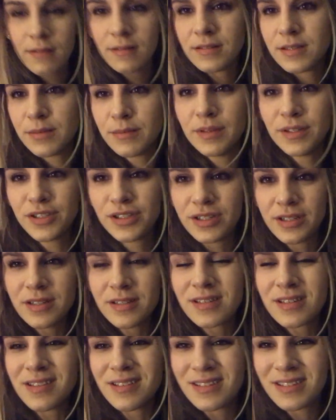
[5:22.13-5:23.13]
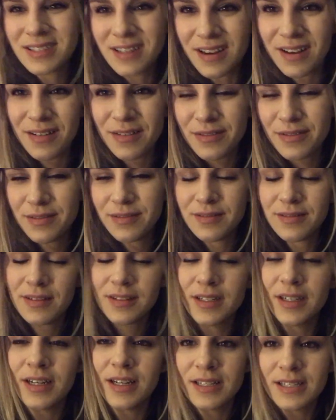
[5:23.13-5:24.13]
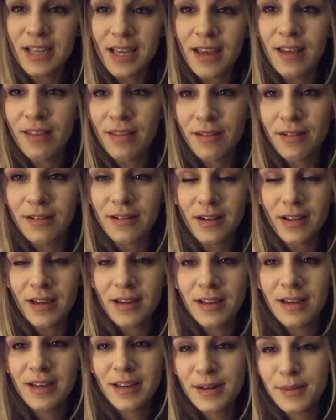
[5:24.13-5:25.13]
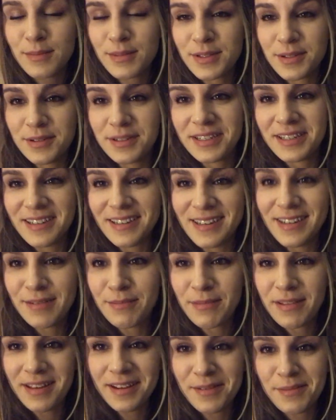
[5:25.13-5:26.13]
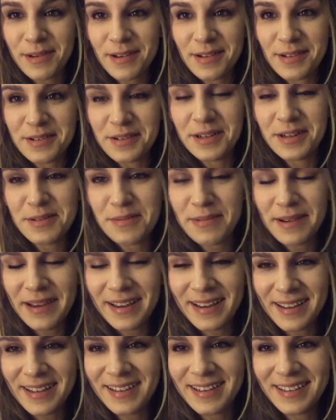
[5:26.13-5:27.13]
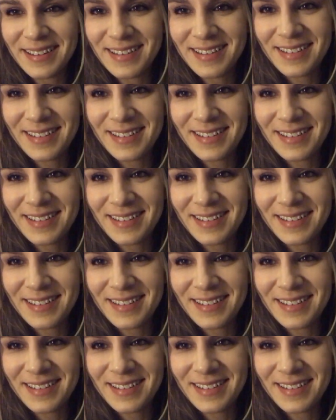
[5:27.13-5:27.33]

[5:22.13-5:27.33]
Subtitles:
submissions and stuff, and it's 8:30 and I'm so tired, I'm thinking about going to bed.